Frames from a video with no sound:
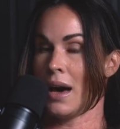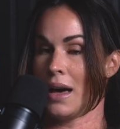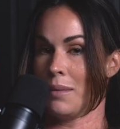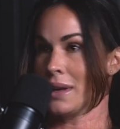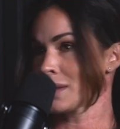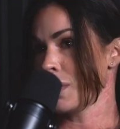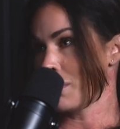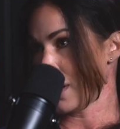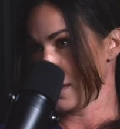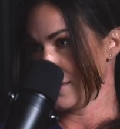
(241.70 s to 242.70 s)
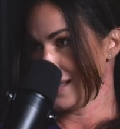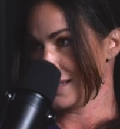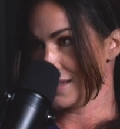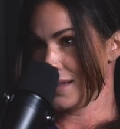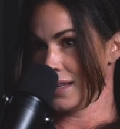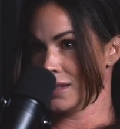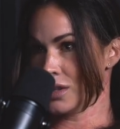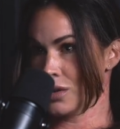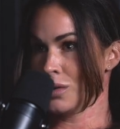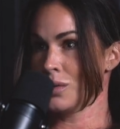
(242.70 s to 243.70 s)
That's one part of it. So they
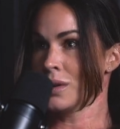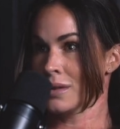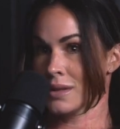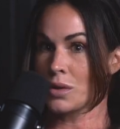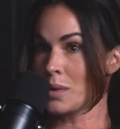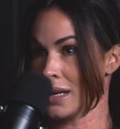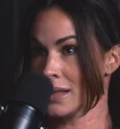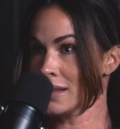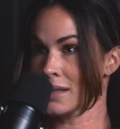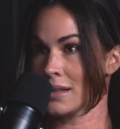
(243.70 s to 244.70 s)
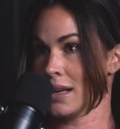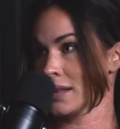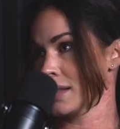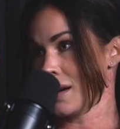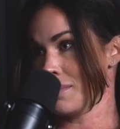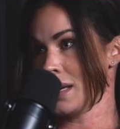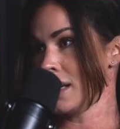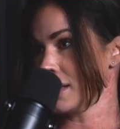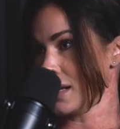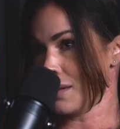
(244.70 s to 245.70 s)
do squeeze to stop
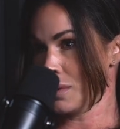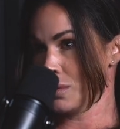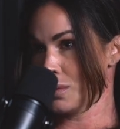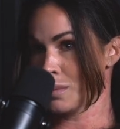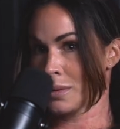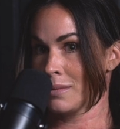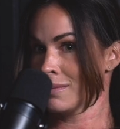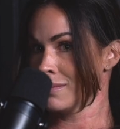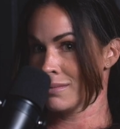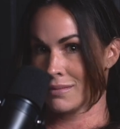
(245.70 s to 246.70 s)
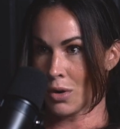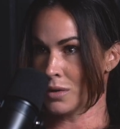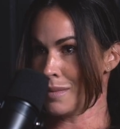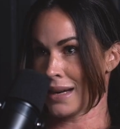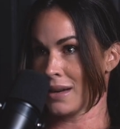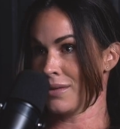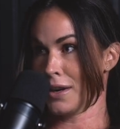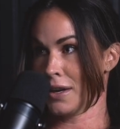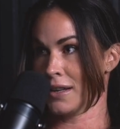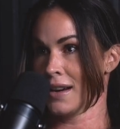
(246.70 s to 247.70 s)
pee, stop poop, hold back a
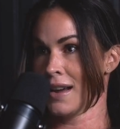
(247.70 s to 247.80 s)
fart.